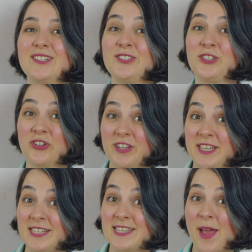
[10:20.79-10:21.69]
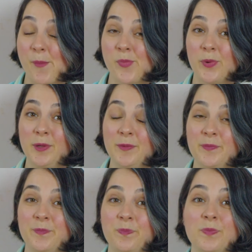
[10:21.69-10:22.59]
show an example,
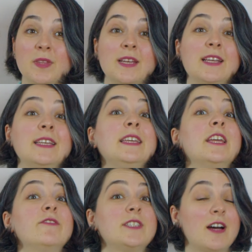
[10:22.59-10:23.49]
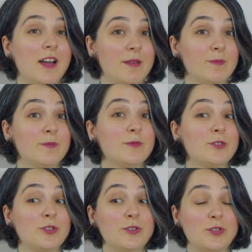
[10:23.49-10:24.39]
give time
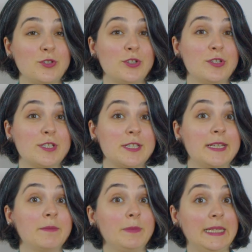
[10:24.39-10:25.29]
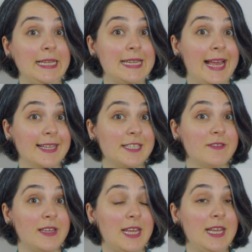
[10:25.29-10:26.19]
to the students to complete the
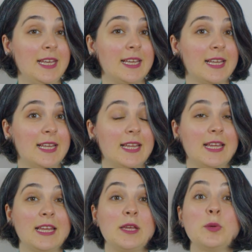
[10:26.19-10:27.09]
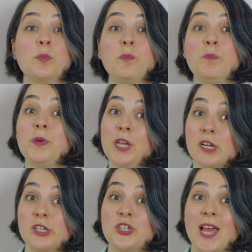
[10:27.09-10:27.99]
activity,
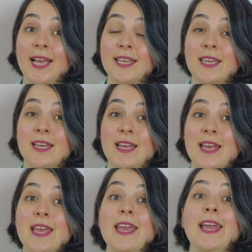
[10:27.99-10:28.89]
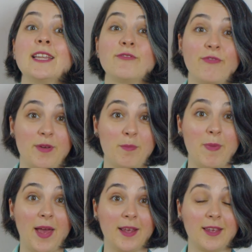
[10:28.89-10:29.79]
peer check, and
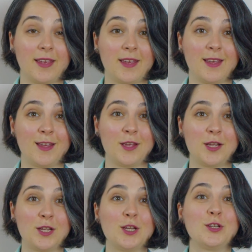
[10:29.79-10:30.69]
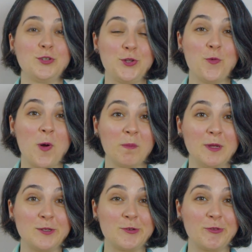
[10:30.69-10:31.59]
feedback. Do you want
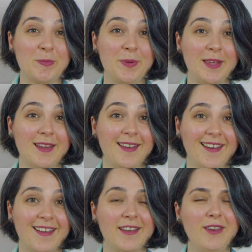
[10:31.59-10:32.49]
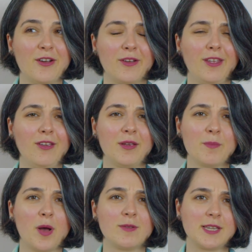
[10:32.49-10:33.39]
me to repeat it? No, you
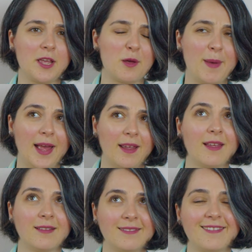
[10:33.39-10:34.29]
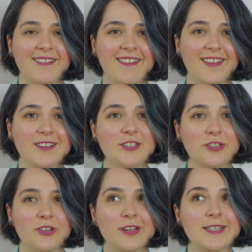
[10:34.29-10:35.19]
can pause and go back.
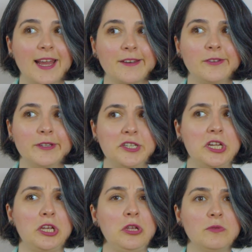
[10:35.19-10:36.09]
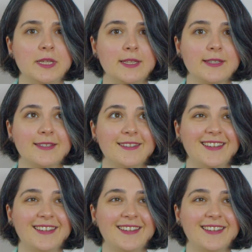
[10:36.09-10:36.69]
Sure, technology, use it.